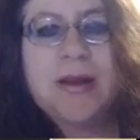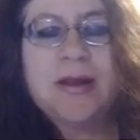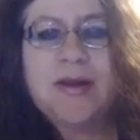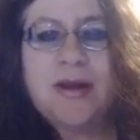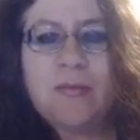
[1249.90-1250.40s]

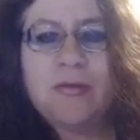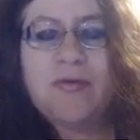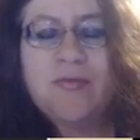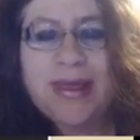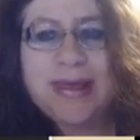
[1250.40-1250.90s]
The number
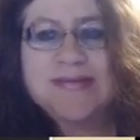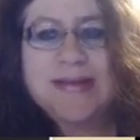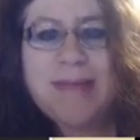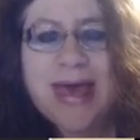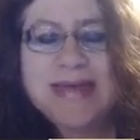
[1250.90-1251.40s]
of waves
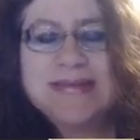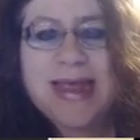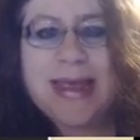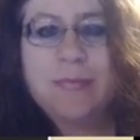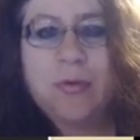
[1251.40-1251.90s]
that pass
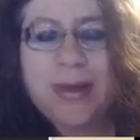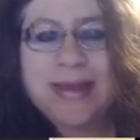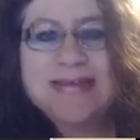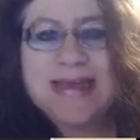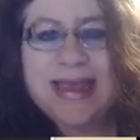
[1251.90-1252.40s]
a
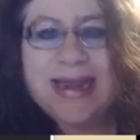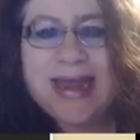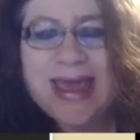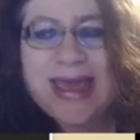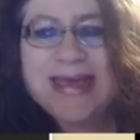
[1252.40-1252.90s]
point in a